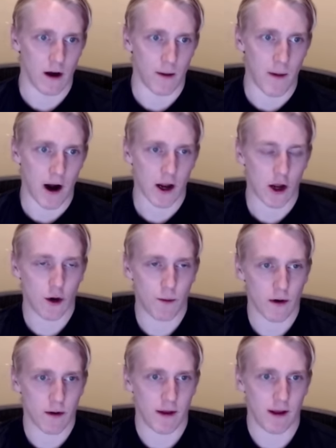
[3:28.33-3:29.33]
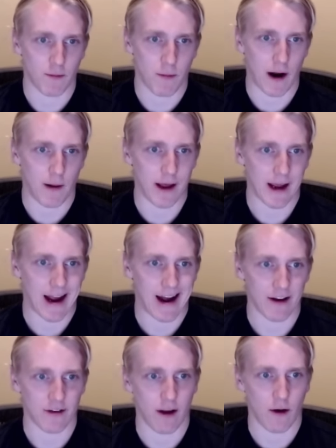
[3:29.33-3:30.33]
Mari Cooper to me is probably a guy
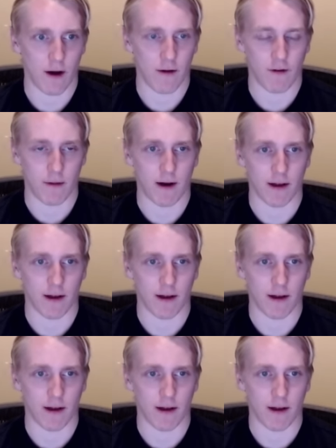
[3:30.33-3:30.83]
I'll stay away from.